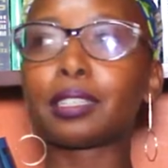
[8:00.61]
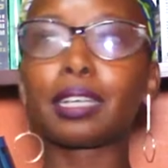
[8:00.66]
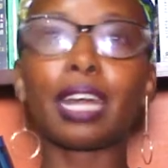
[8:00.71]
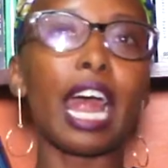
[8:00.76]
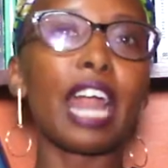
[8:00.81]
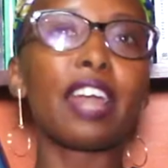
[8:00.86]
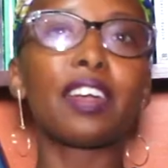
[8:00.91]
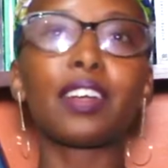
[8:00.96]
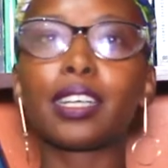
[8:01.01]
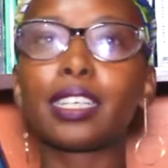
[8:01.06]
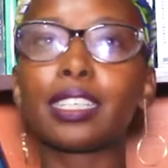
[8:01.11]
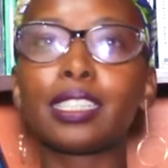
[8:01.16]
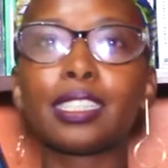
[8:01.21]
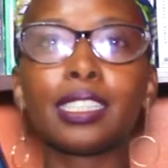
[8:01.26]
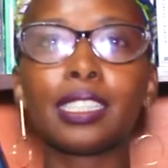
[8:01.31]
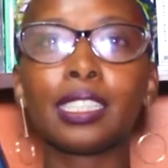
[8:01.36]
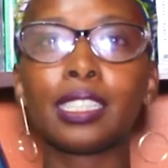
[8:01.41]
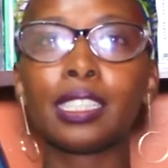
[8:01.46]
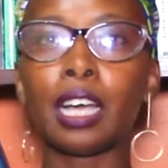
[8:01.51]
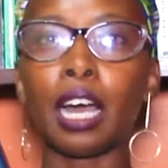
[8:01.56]
carrying
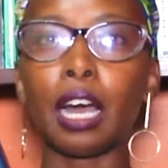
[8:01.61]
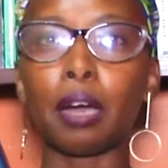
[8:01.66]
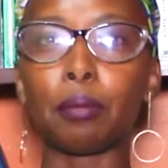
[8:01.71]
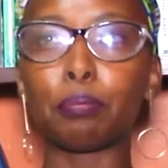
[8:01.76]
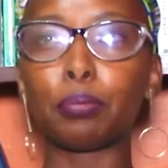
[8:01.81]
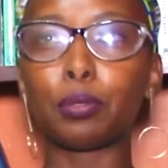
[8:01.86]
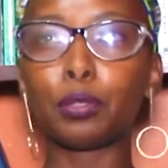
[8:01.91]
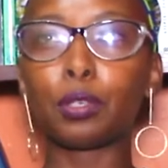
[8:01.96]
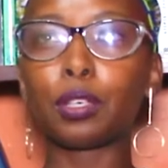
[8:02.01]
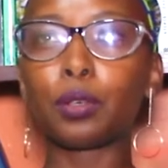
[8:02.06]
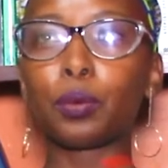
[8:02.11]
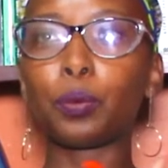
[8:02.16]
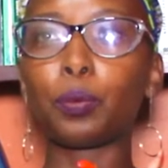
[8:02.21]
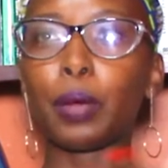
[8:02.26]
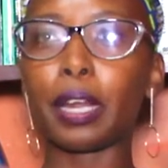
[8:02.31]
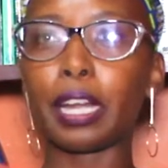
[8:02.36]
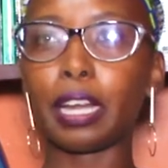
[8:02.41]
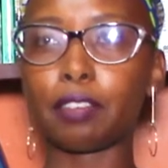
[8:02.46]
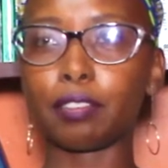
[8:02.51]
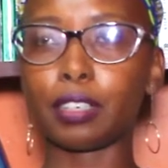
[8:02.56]
a book
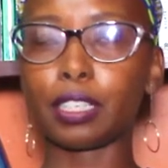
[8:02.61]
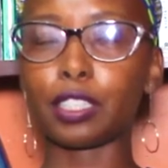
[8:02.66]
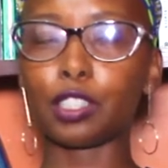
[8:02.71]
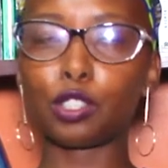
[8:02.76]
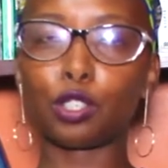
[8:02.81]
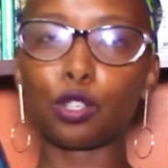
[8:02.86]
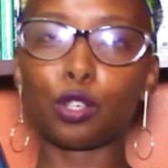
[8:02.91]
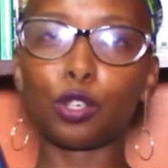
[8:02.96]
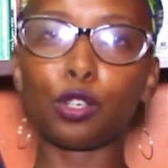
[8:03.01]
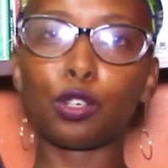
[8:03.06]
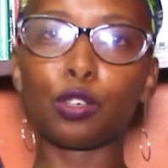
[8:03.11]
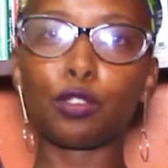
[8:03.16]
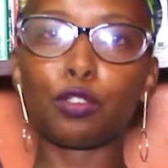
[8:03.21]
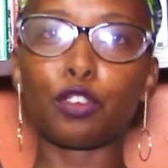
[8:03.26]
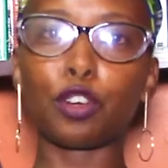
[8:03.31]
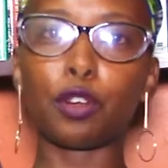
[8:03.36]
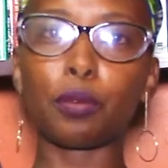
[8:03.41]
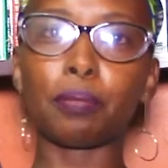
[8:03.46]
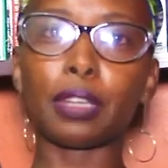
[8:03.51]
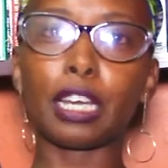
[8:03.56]
wherever. So
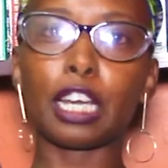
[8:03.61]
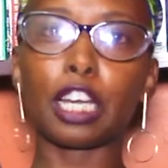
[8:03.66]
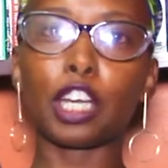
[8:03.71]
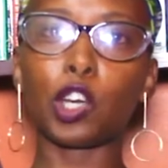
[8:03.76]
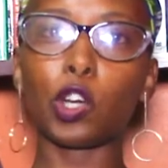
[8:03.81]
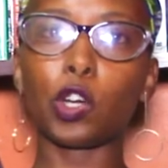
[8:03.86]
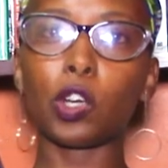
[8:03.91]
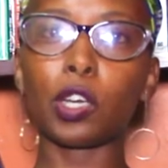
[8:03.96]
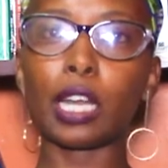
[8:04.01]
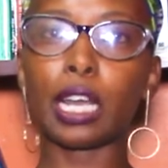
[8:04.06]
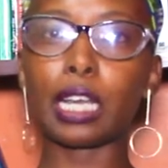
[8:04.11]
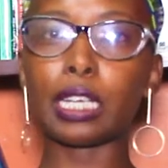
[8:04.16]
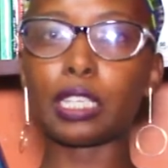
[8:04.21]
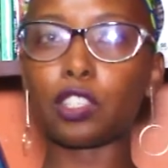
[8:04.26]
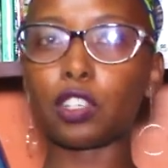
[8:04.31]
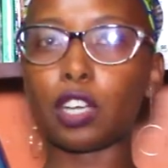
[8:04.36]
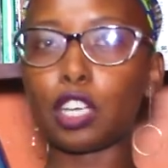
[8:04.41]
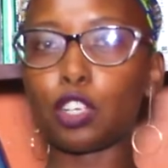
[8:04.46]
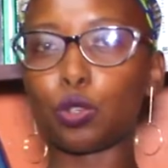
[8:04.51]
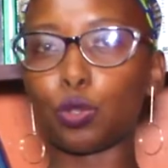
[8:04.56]
from then on, I
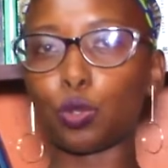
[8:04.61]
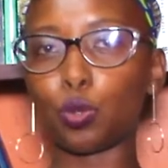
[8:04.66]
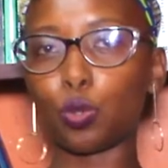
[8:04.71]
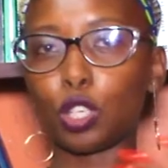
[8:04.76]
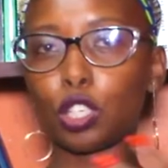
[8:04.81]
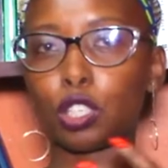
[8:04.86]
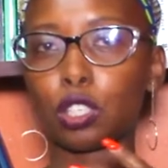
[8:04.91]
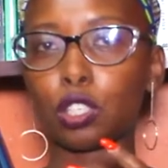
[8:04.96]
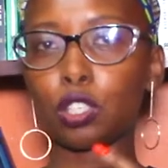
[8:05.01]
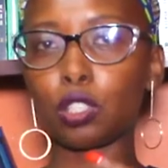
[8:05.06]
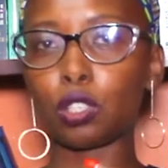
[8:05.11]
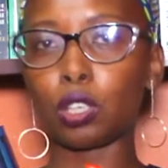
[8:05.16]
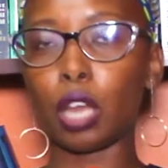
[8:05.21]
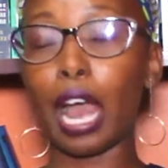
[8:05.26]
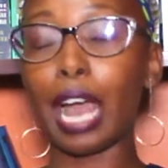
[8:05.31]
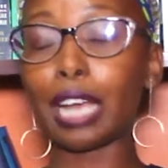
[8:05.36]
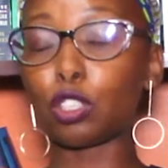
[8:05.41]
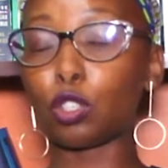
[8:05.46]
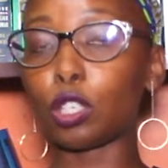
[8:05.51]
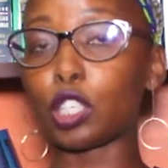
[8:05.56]
tried to switch,
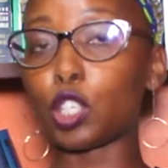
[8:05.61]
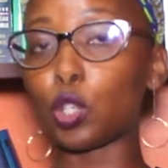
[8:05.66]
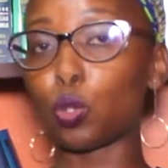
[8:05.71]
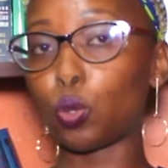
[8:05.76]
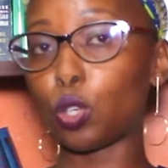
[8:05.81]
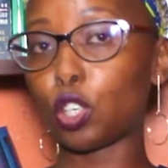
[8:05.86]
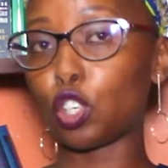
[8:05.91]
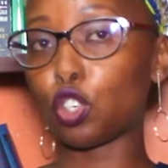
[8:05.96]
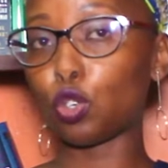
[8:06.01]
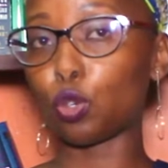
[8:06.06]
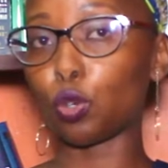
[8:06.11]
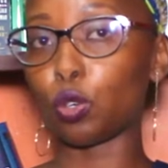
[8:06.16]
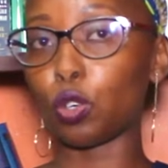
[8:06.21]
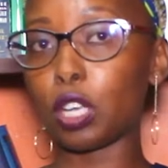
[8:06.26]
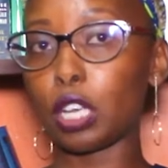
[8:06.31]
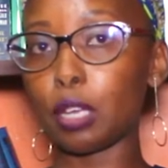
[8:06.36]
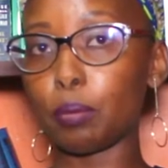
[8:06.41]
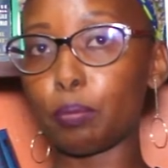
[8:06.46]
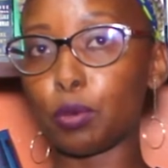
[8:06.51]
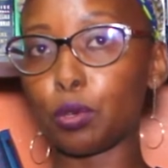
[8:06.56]
actually switched to
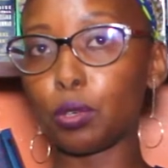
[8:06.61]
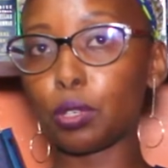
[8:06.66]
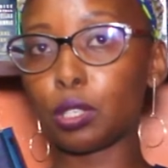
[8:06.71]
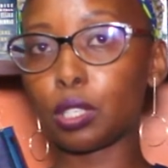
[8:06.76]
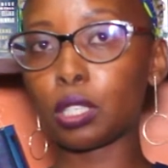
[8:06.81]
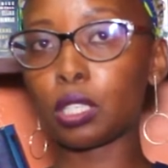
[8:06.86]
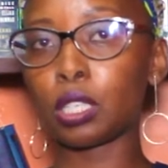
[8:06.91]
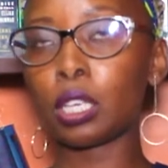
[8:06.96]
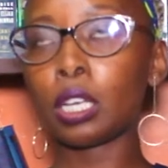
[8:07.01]
ebooks.